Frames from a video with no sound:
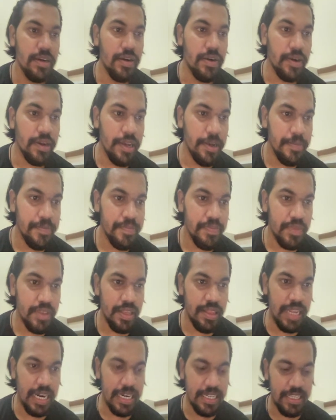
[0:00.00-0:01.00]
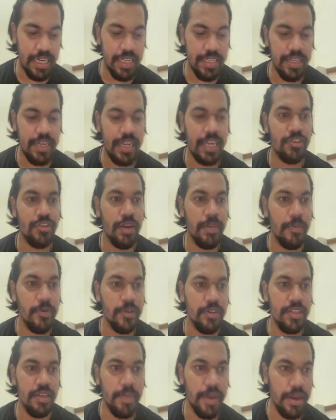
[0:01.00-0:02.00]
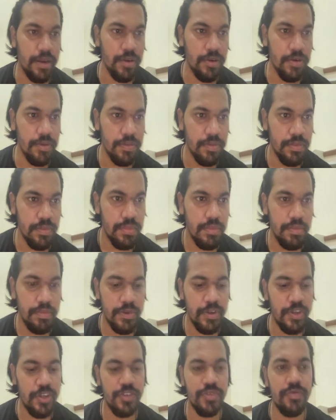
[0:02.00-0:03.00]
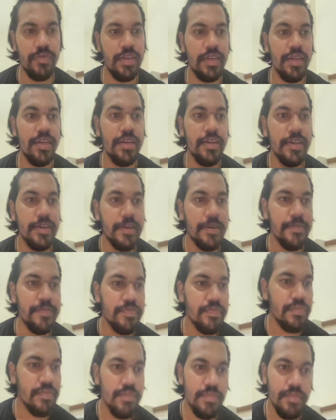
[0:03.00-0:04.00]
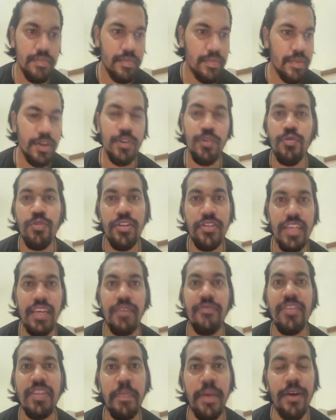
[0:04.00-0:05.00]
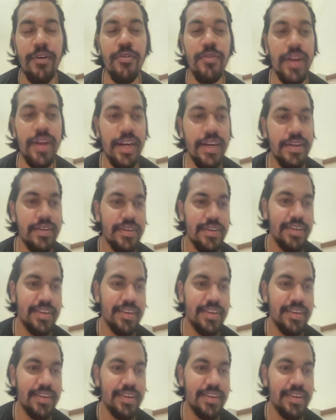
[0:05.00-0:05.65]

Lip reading: Okay, that's the reason I actually put the mango, because we do the same with mango, right?